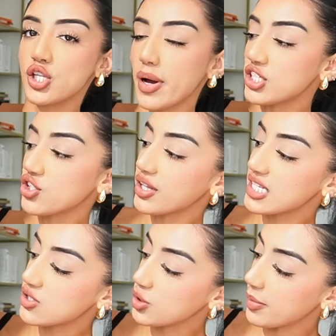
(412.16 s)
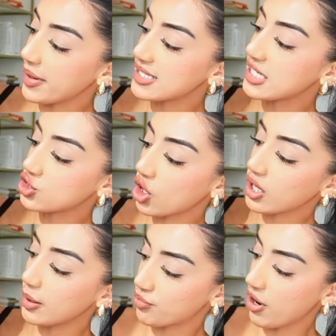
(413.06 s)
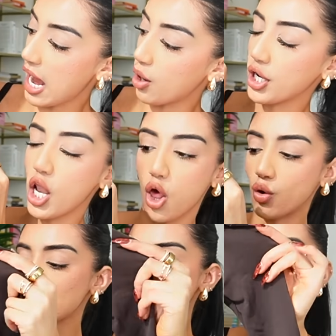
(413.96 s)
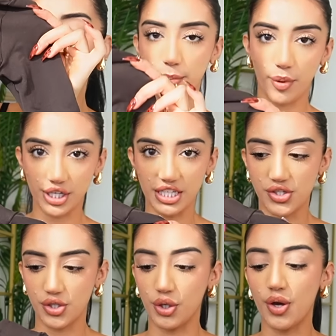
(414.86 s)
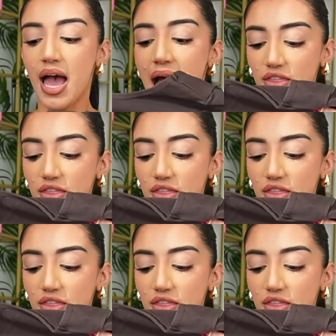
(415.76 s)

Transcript: So I just got this super basic chocolate brown long sleeve bodysuit.